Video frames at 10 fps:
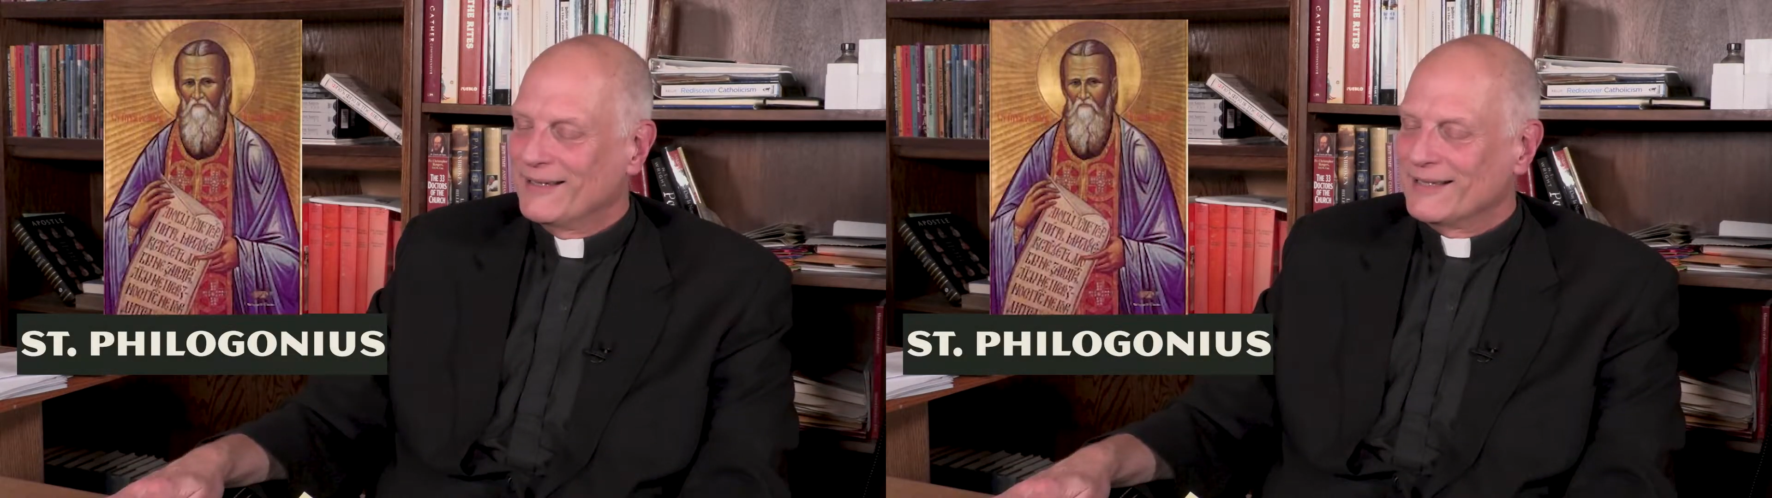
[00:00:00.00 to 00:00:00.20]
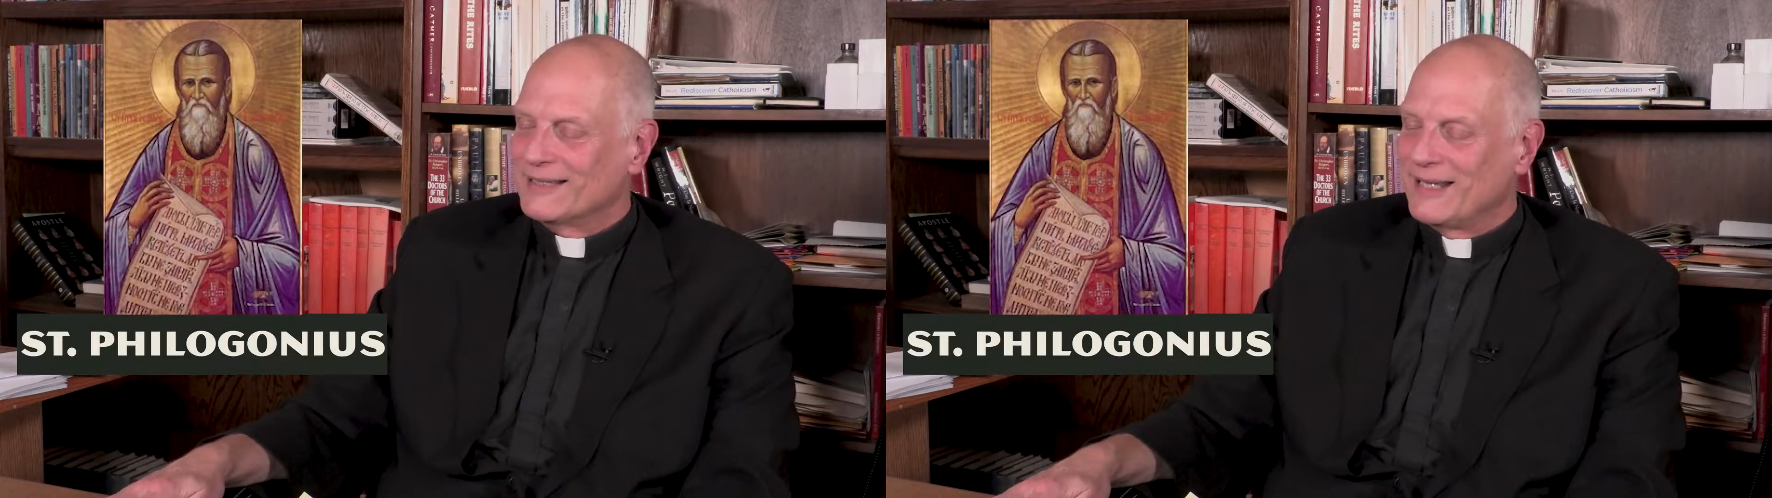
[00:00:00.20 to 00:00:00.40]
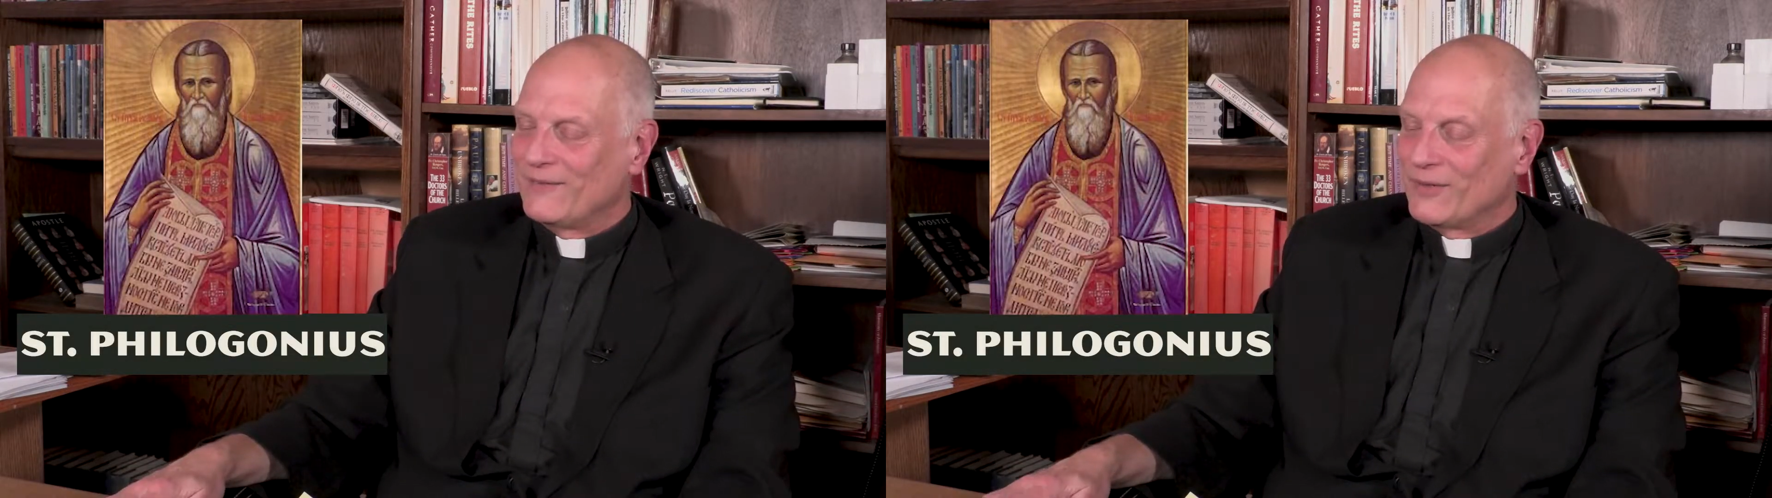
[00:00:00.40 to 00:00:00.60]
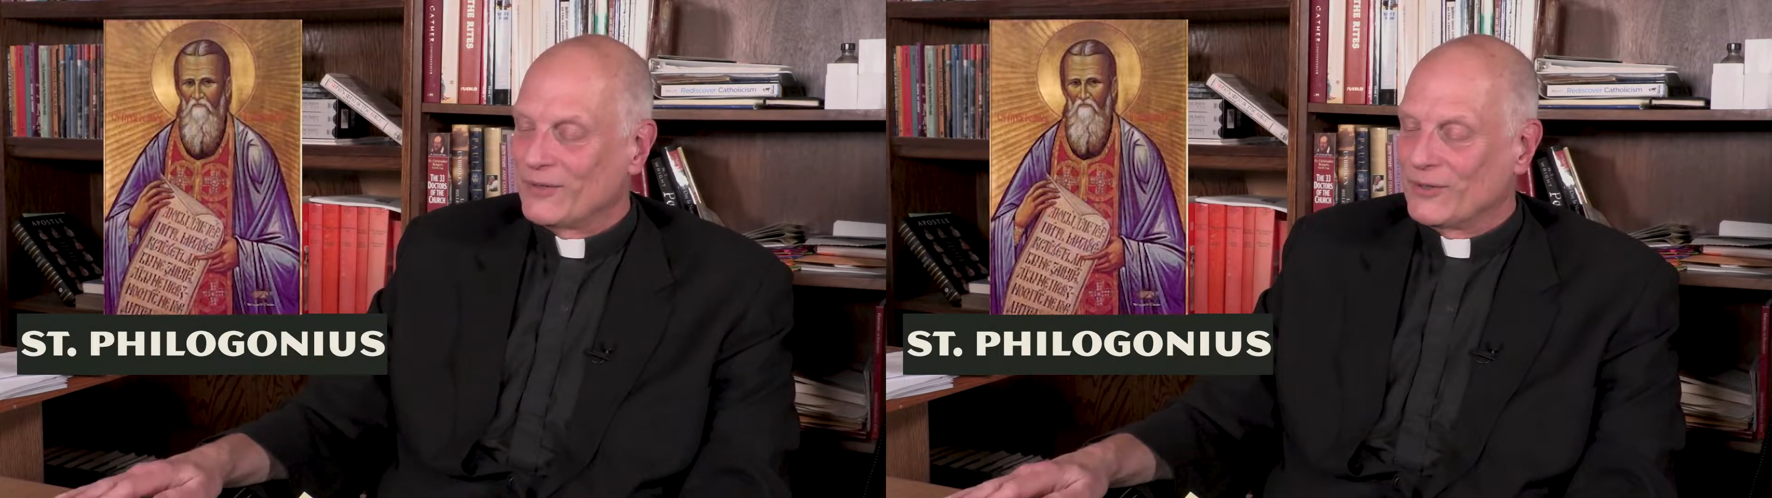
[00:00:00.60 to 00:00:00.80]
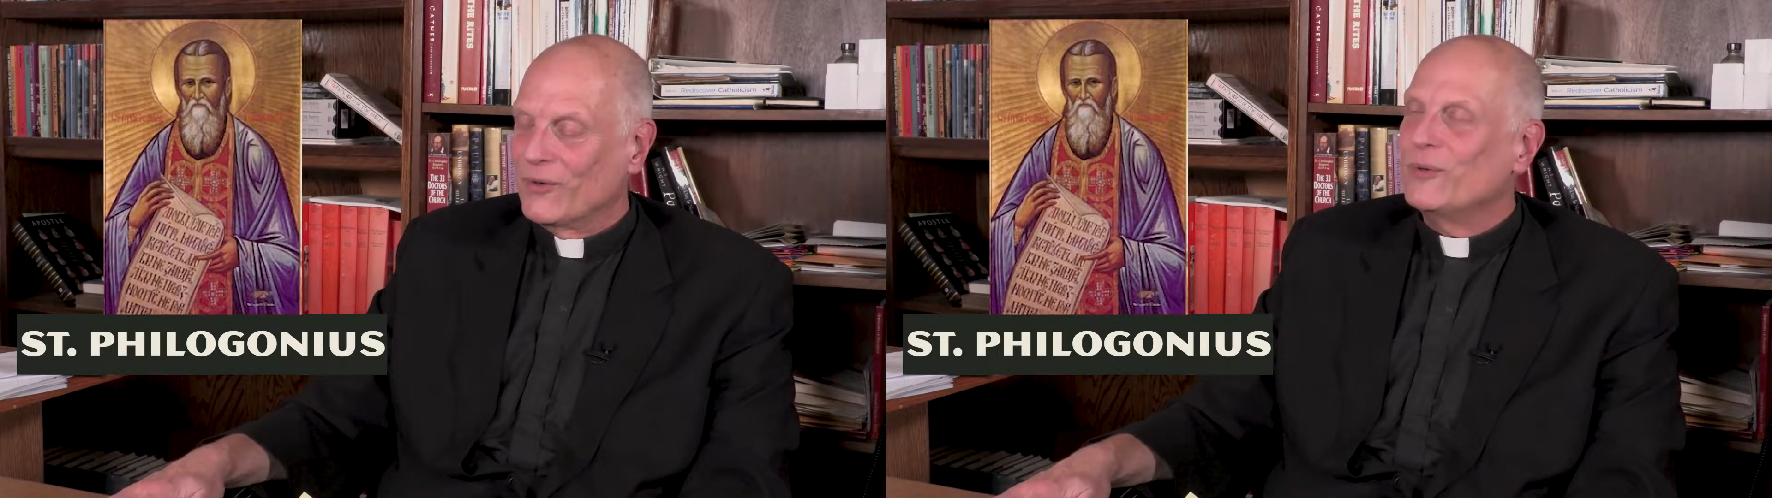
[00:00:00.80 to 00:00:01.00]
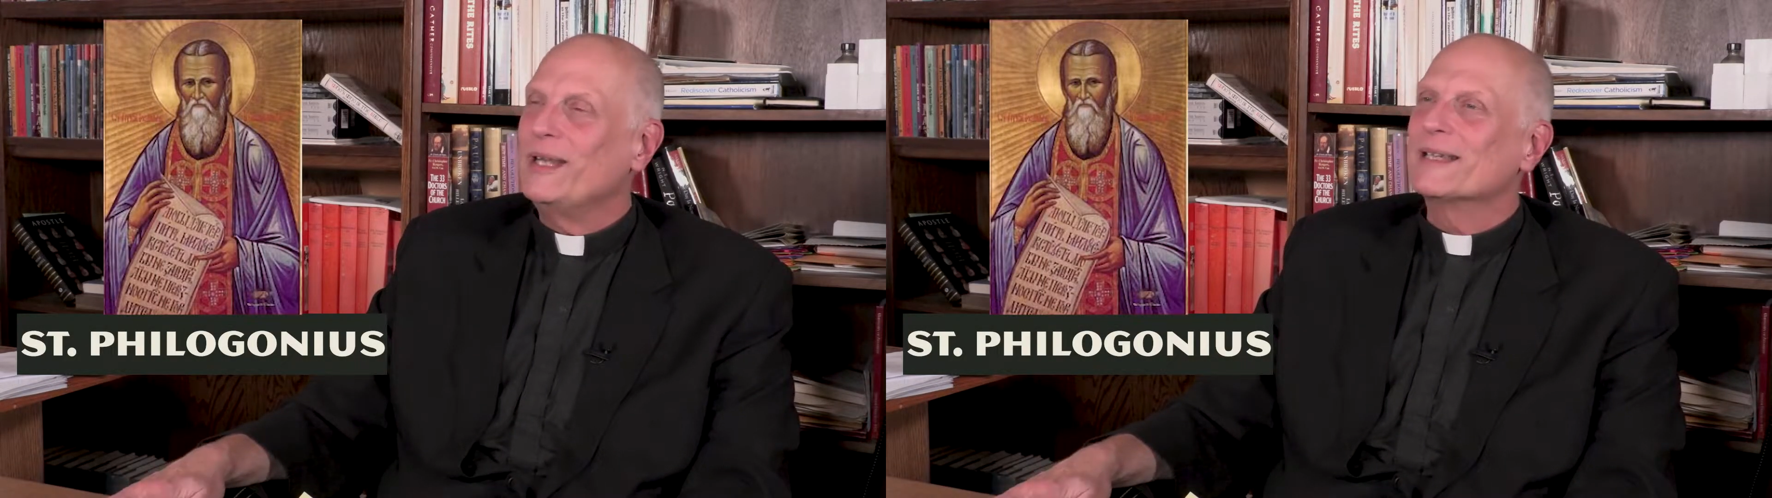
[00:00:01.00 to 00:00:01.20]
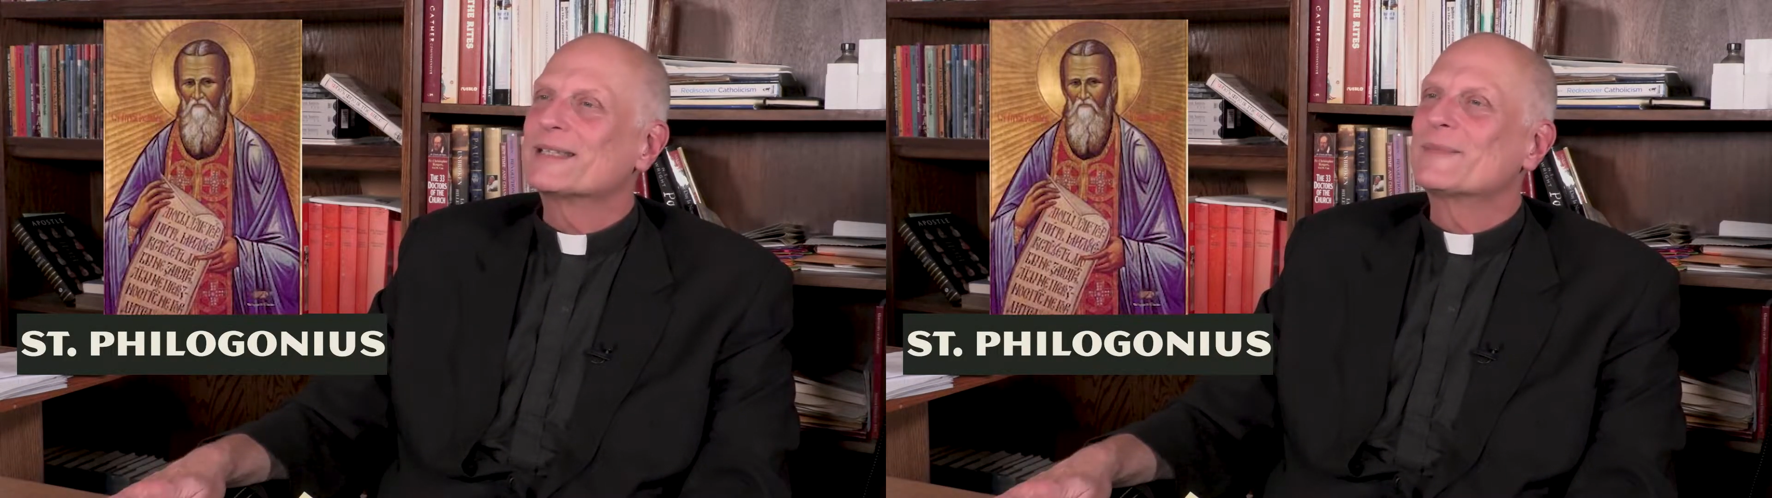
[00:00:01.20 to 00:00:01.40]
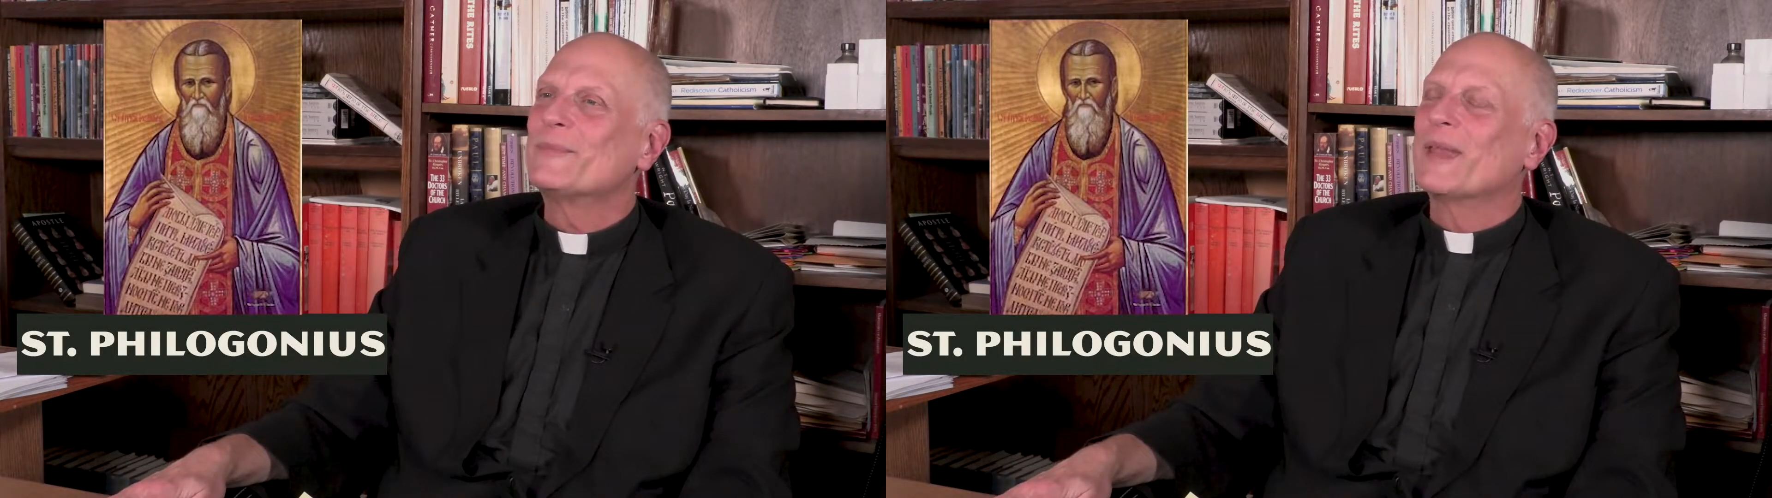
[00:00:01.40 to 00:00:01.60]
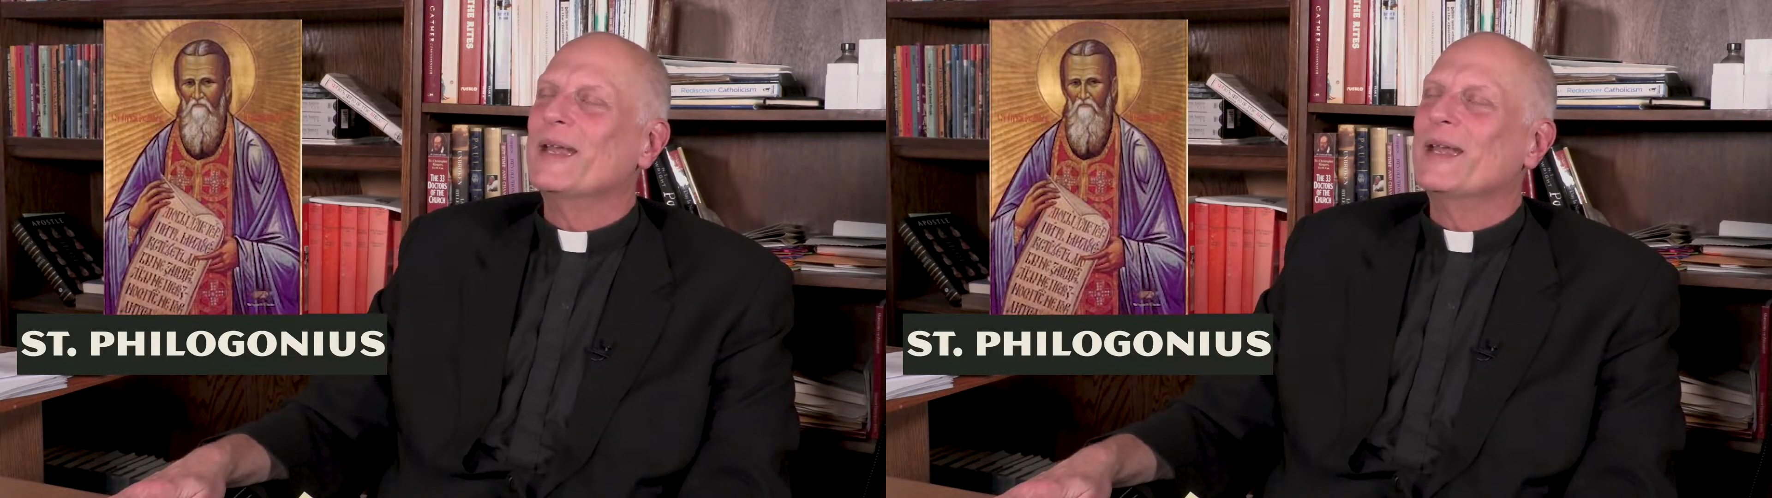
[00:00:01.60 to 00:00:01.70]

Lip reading: Saint Philogonius